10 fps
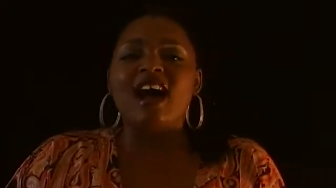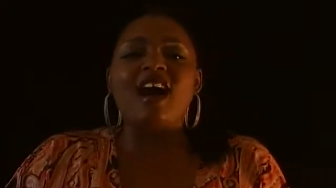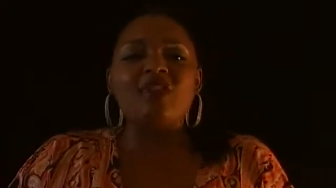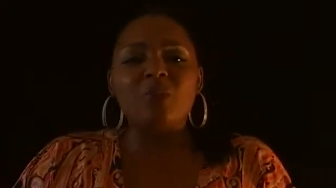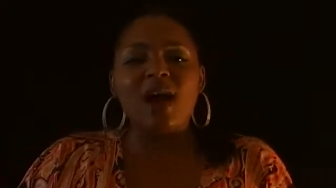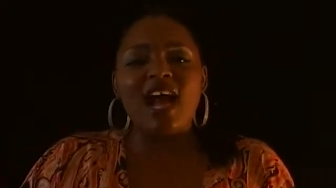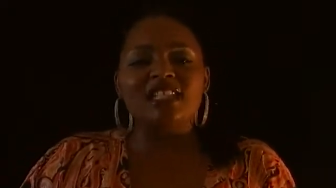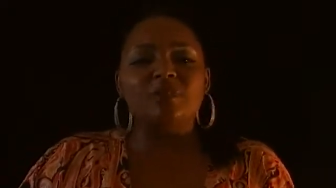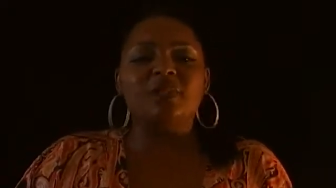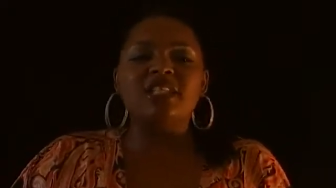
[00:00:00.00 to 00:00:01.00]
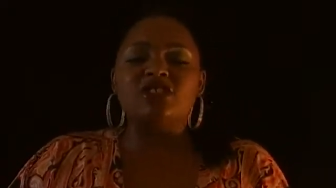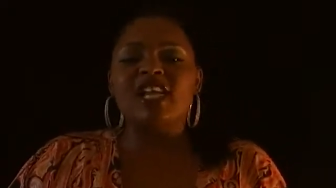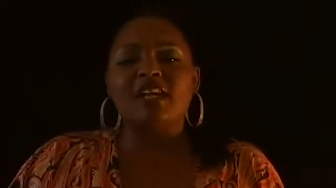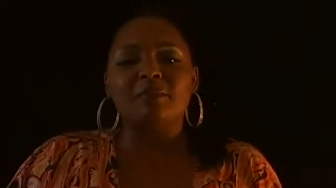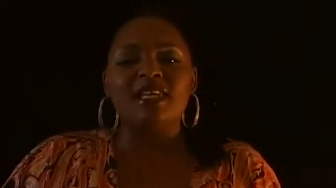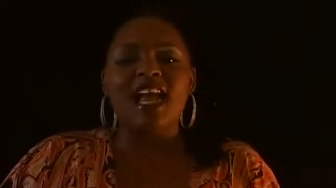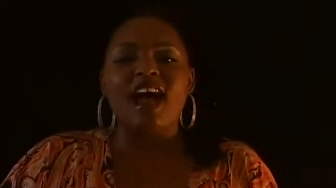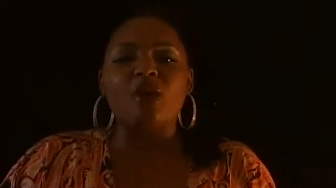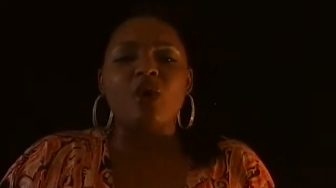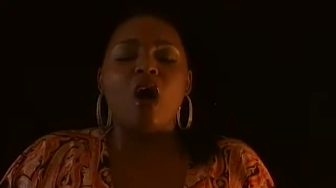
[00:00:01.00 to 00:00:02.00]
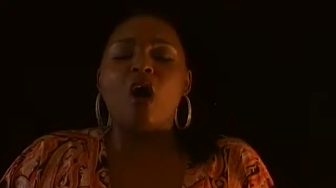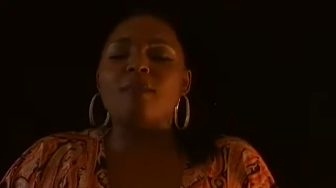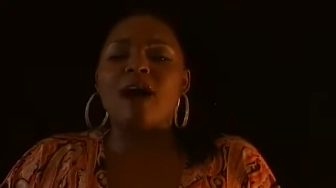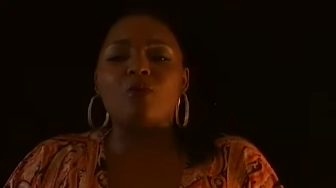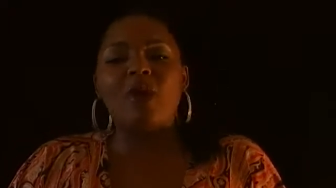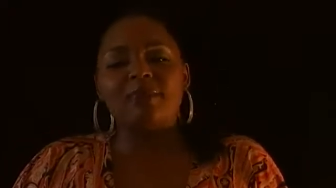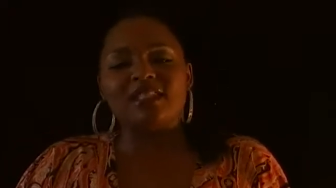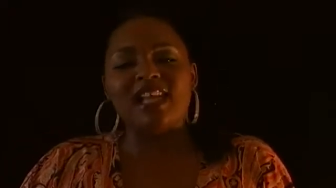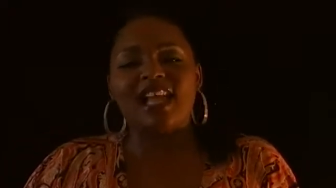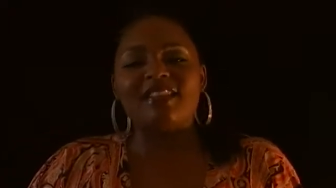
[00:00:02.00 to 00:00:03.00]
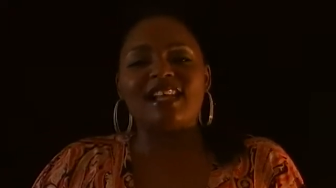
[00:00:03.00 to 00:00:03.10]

Otherwise, please check me out on my website.